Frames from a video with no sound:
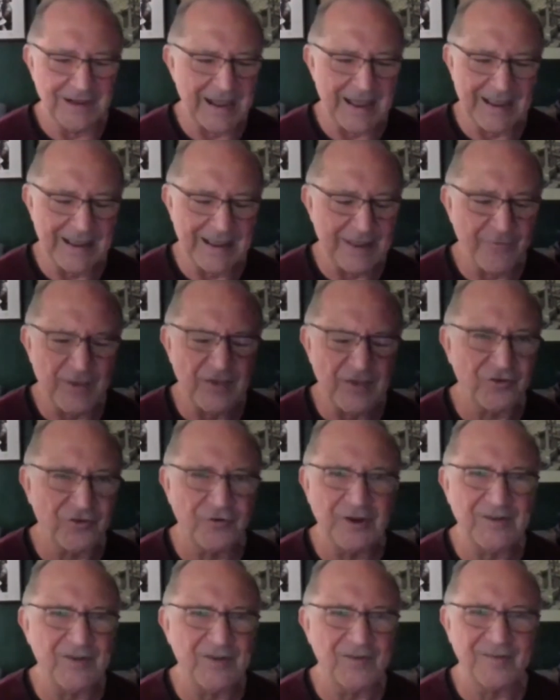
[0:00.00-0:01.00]
if
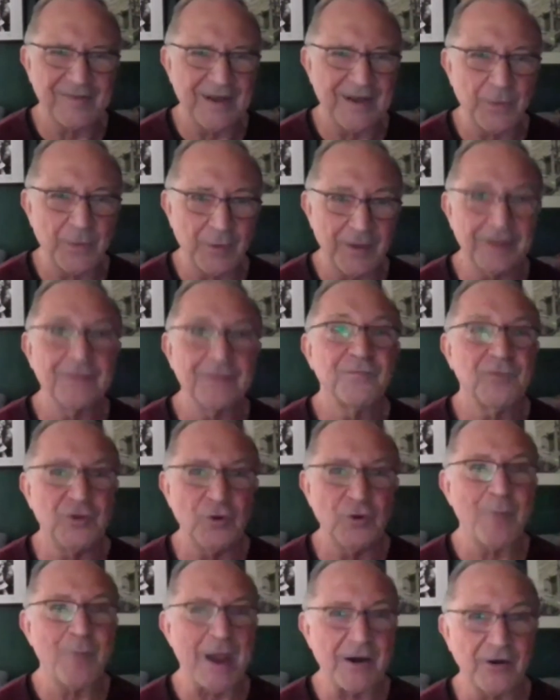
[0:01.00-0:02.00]
history teaches anything, the
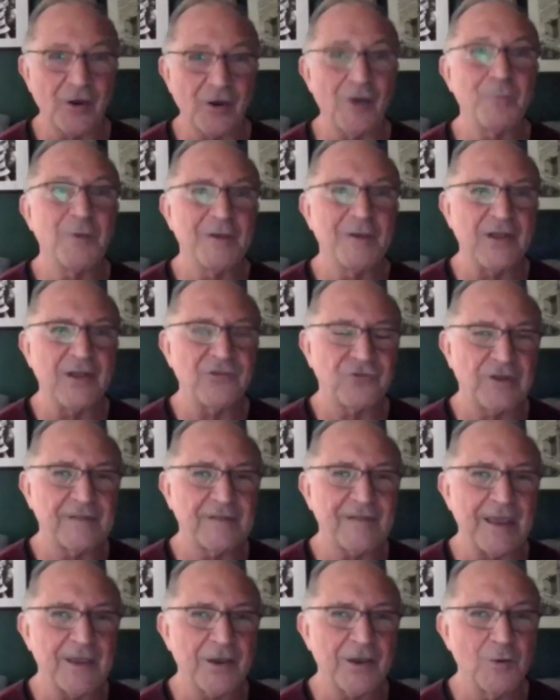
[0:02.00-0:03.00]
new paradigm will eventually
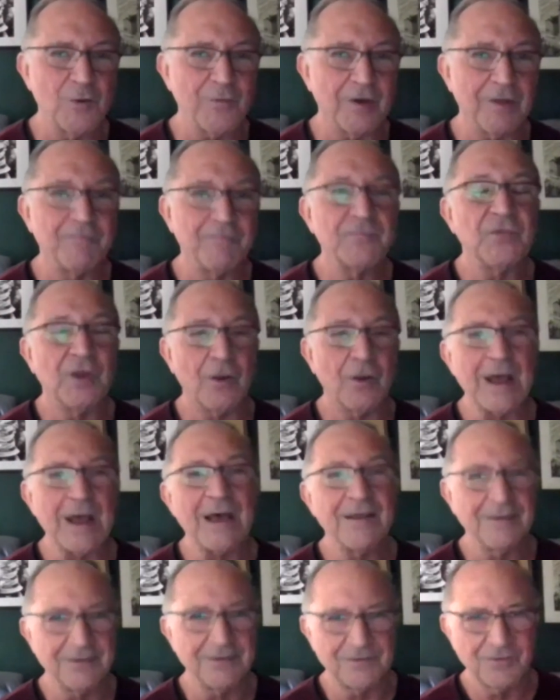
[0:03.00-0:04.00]
take over,
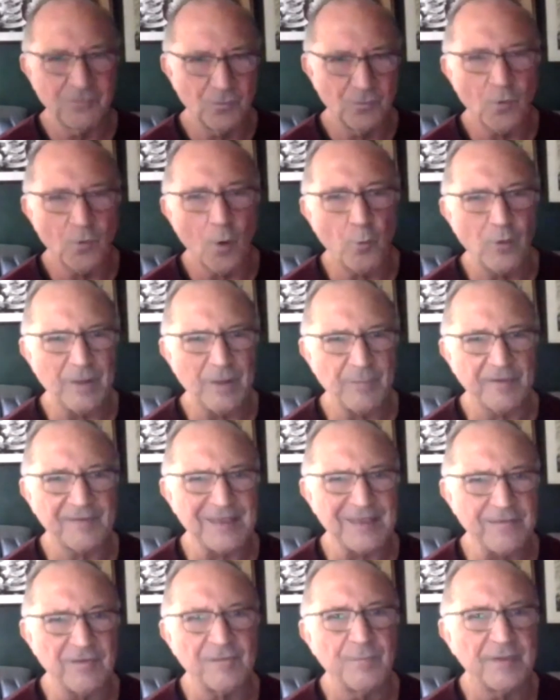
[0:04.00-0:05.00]
and what we
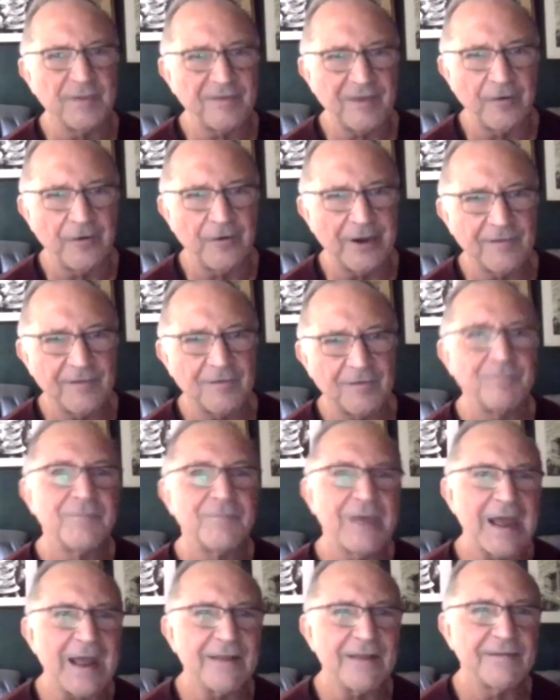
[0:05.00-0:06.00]
perceive as materialism,
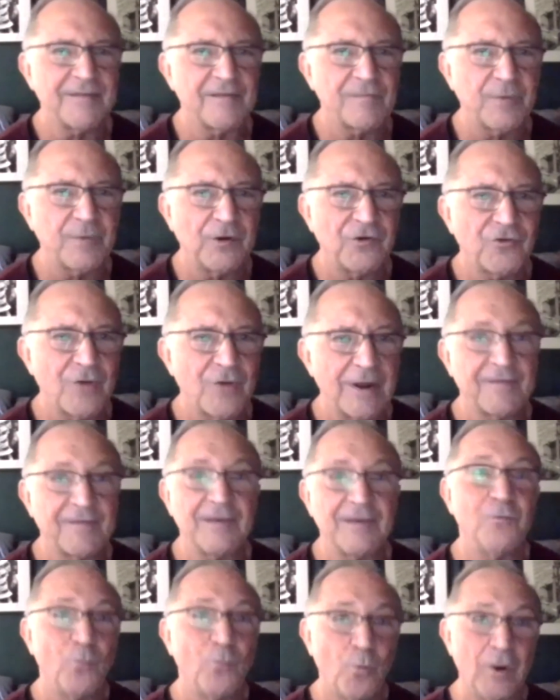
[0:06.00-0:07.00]

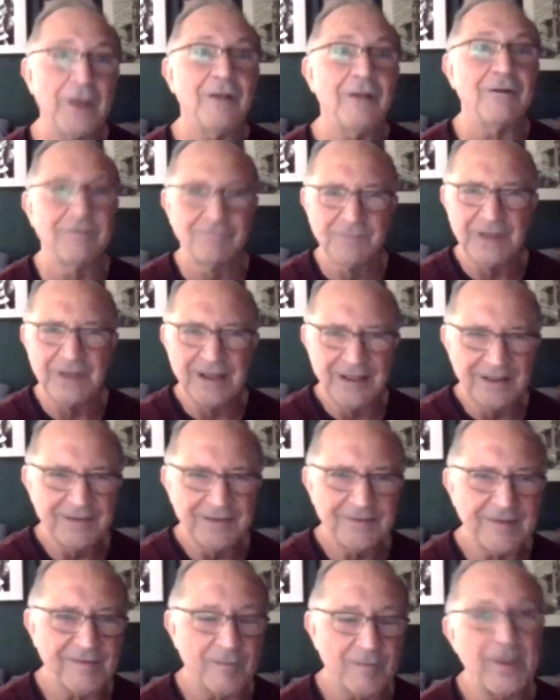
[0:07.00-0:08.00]
anti-spirituality will
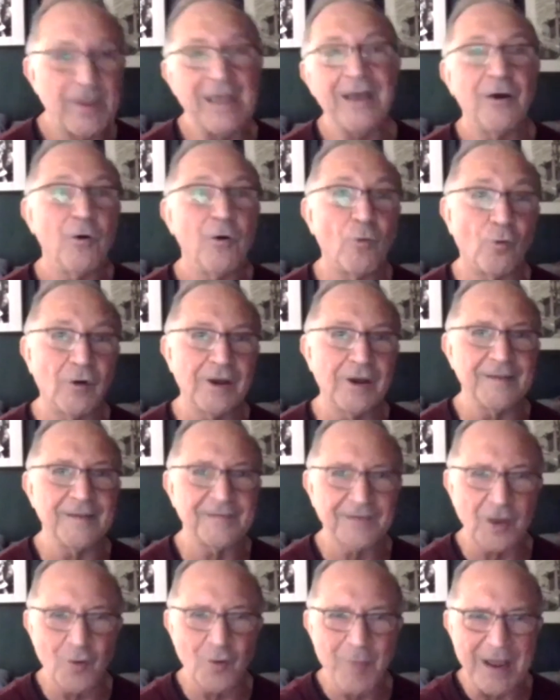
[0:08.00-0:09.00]
disappear, or at
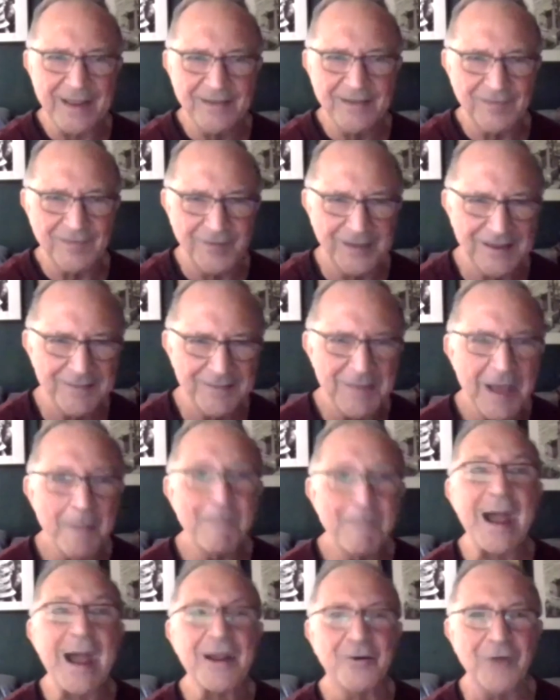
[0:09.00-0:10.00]
least go back into the
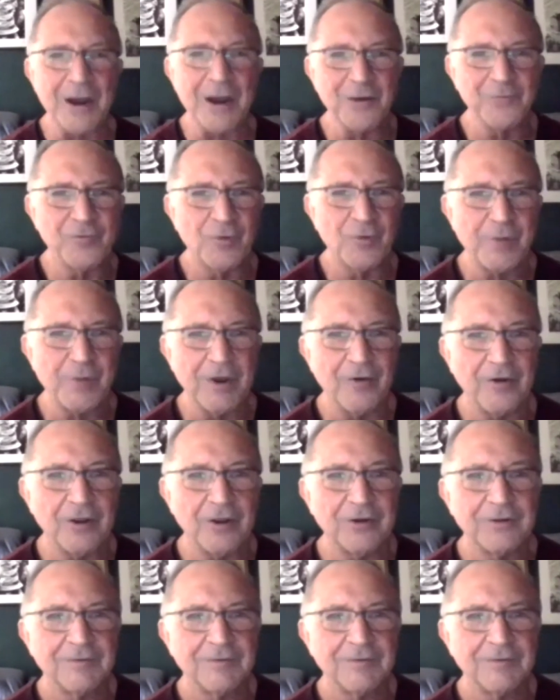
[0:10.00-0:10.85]
background for a period.